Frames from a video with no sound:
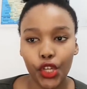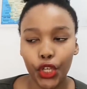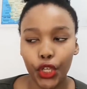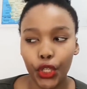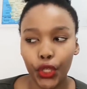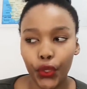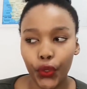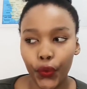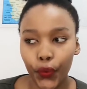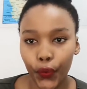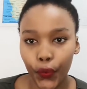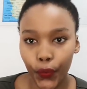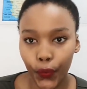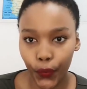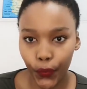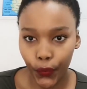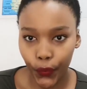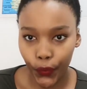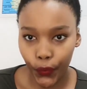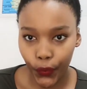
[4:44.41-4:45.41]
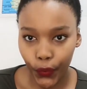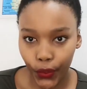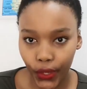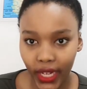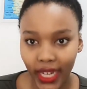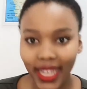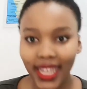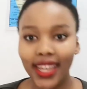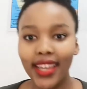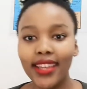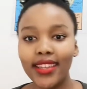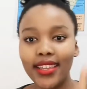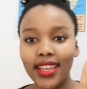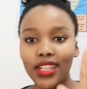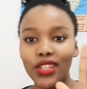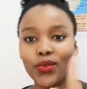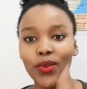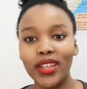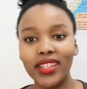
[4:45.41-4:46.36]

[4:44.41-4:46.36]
year, a